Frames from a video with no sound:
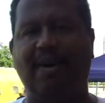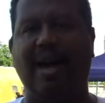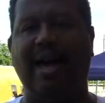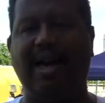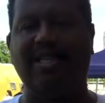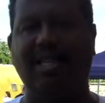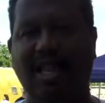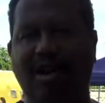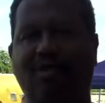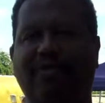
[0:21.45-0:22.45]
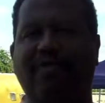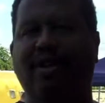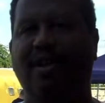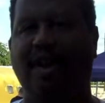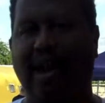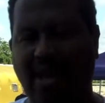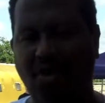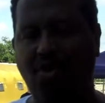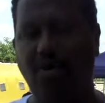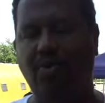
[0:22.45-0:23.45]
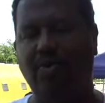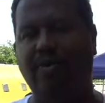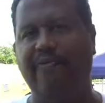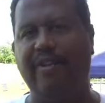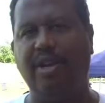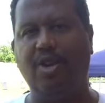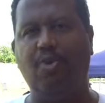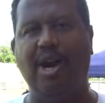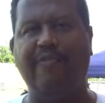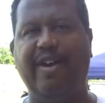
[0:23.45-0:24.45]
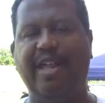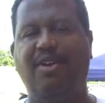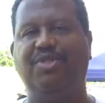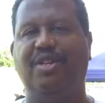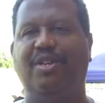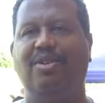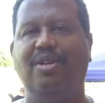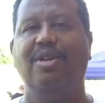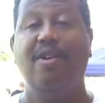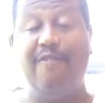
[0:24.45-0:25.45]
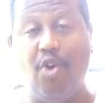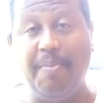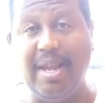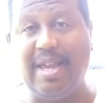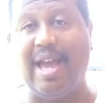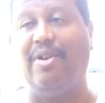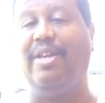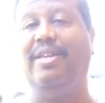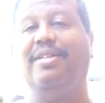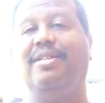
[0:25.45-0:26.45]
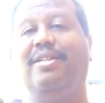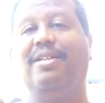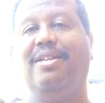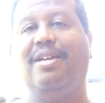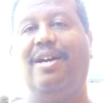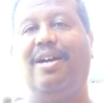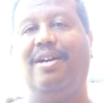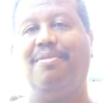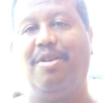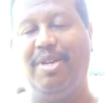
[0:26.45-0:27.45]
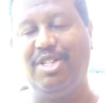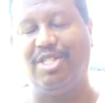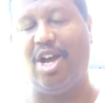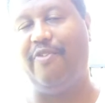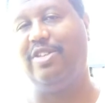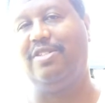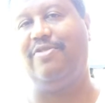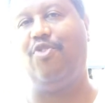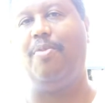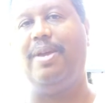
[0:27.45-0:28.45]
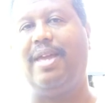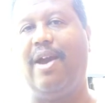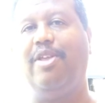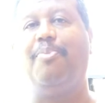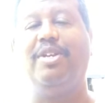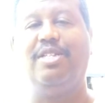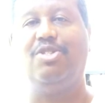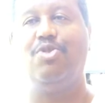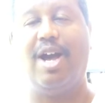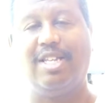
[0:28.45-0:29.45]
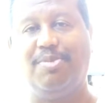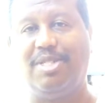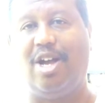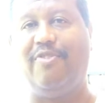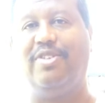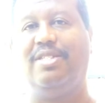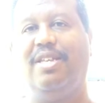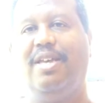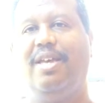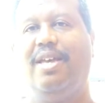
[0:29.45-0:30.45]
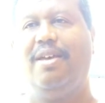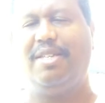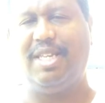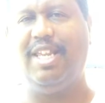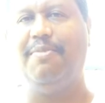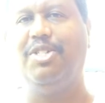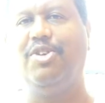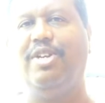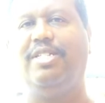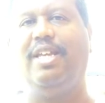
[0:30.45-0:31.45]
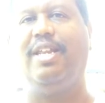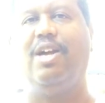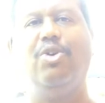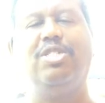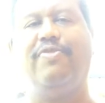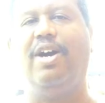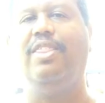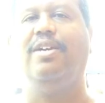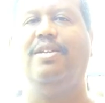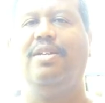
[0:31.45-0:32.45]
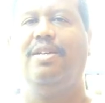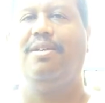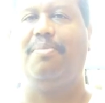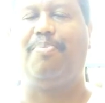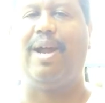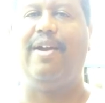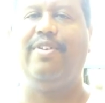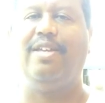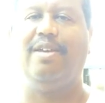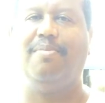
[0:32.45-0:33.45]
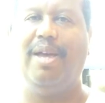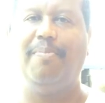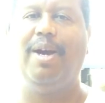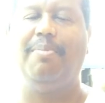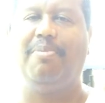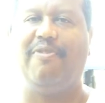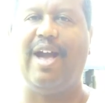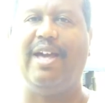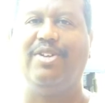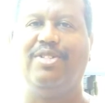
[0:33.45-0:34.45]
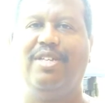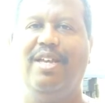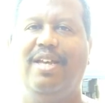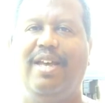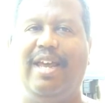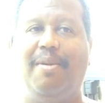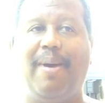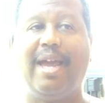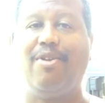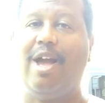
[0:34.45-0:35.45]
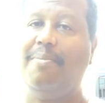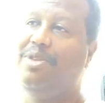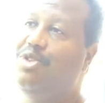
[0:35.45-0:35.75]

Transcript: by Access Health, our local federally qualified health center, Fort Bend County, uh, Commissioner's Office, Fort Bend County Precinct 2 Constable's Office, City of Missouri City, and a host of other private and, and public providers. In the backdrop, you